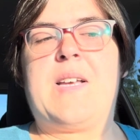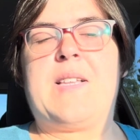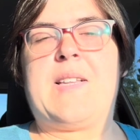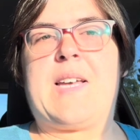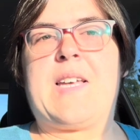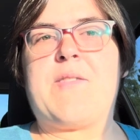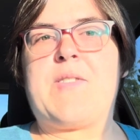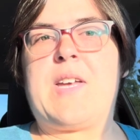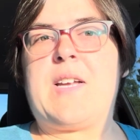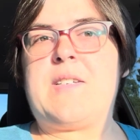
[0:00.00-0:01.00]
like if
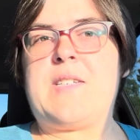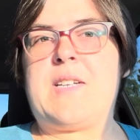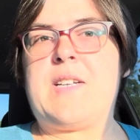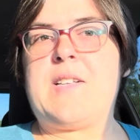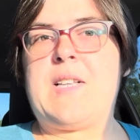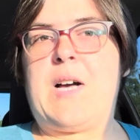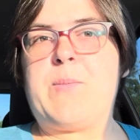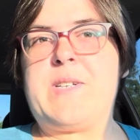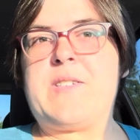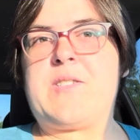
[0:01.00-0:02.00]
they didn't allow
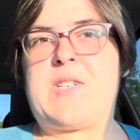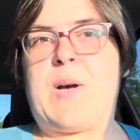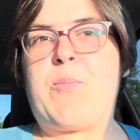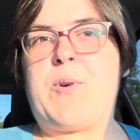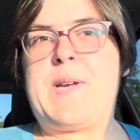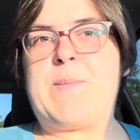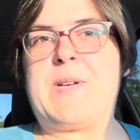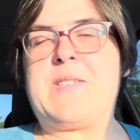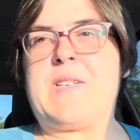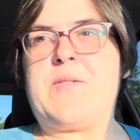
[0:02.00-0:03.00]
me to stop weighing
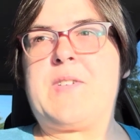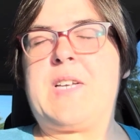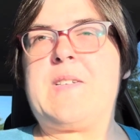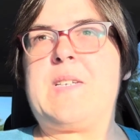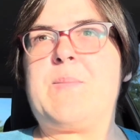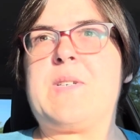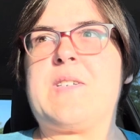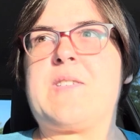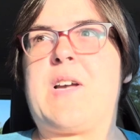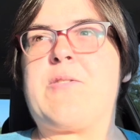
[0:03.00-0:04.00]
myself daily
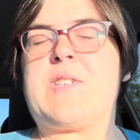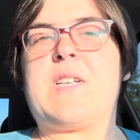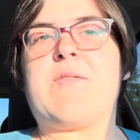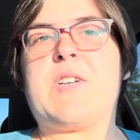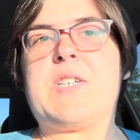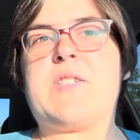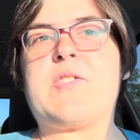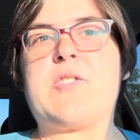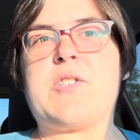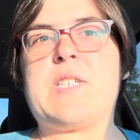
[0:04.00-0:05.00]
because I was getting very
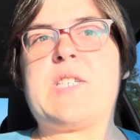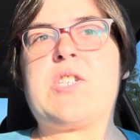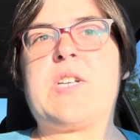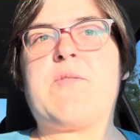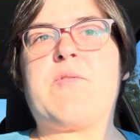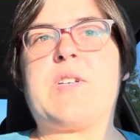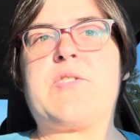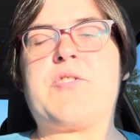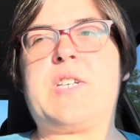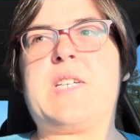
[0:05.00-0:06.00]
discouraged and
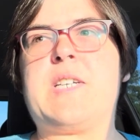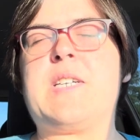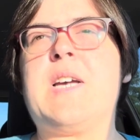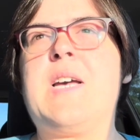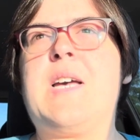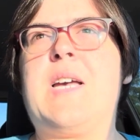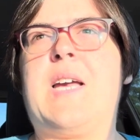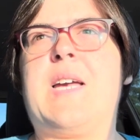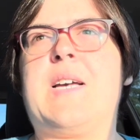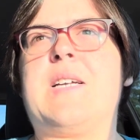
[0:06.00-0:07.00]
frustrated
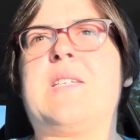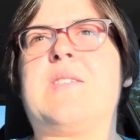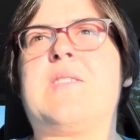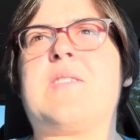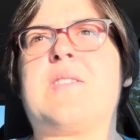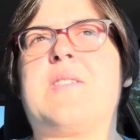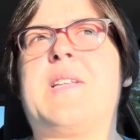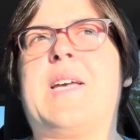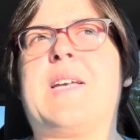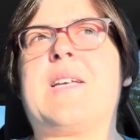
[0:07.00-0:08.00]
and
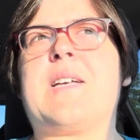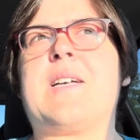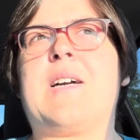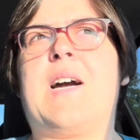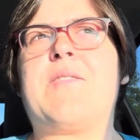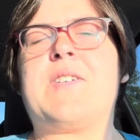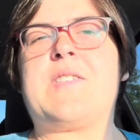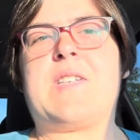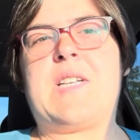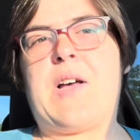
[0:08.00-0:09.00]
like
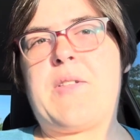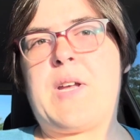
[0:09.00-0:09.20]
obviously now that